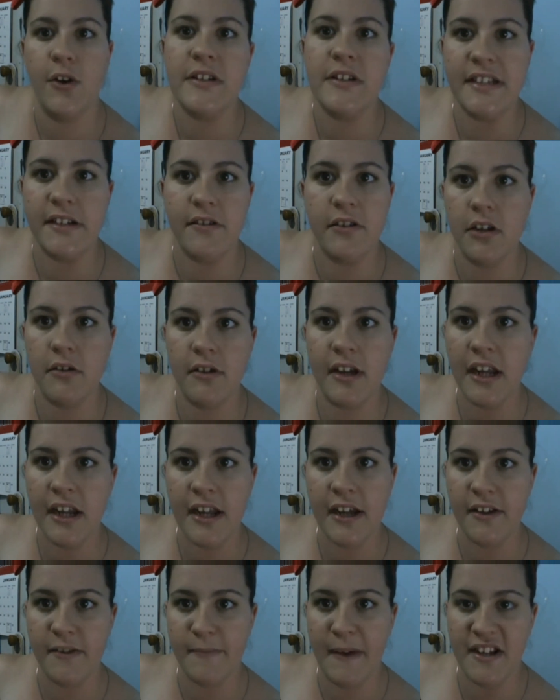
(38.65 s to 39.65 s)
serial
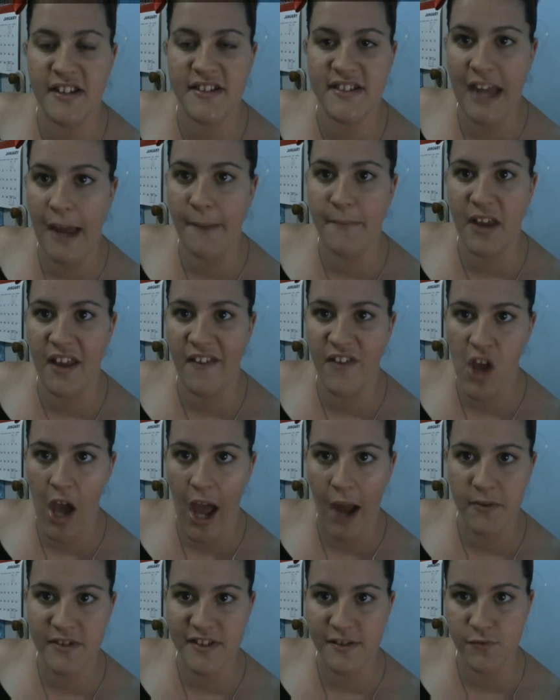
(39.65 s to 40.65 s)
killer about to stab me in the eye
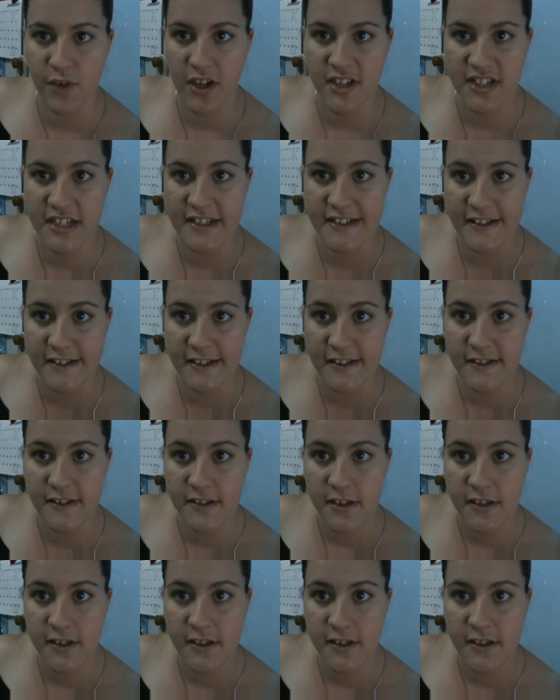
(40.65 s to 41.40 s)
with some rusty scissors.